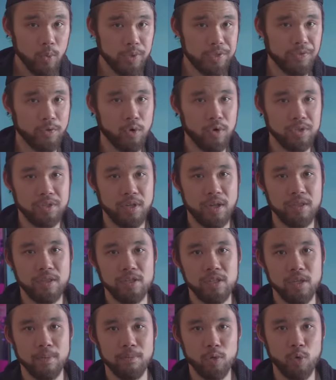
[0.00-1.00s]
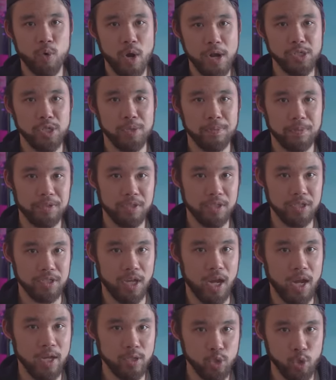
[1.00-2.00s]
which of course led to some questionable
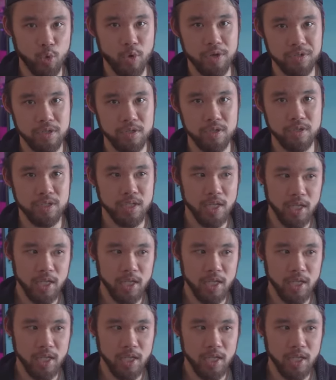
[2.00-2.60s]
design choices.